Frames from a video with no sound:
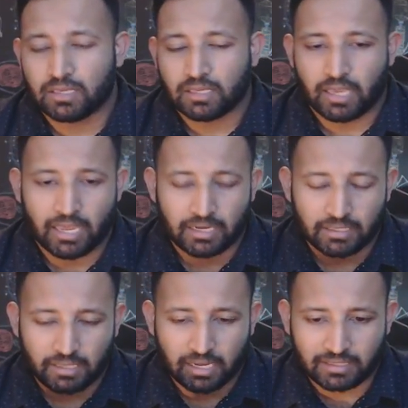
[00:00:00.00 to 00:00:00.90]
And
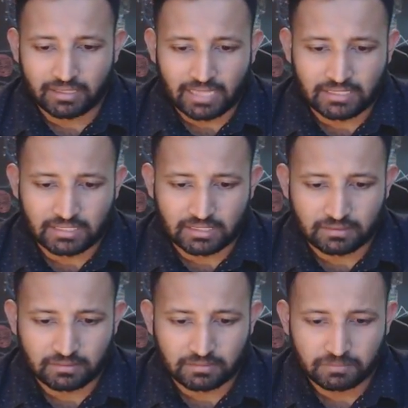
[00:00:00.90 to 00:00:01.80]
I think that's
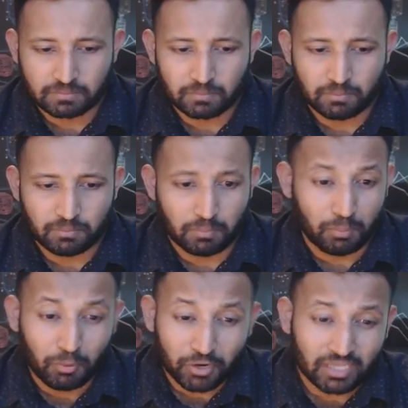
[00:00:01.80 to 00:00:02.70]
a
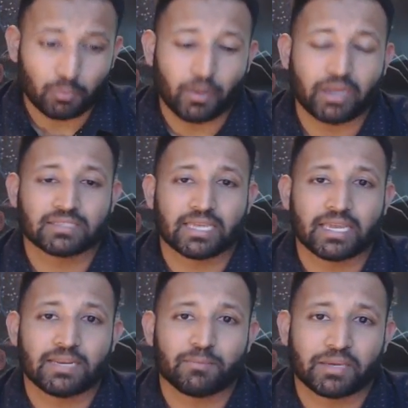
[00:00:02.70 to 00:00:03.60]
pretty good way to
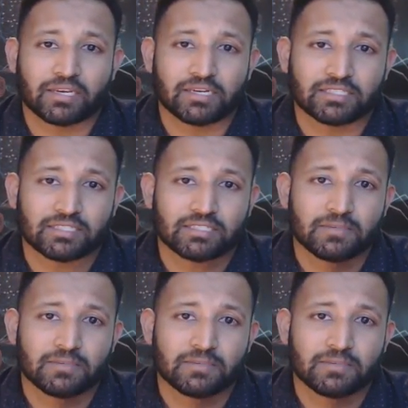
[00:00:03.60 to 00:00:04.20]
say it because,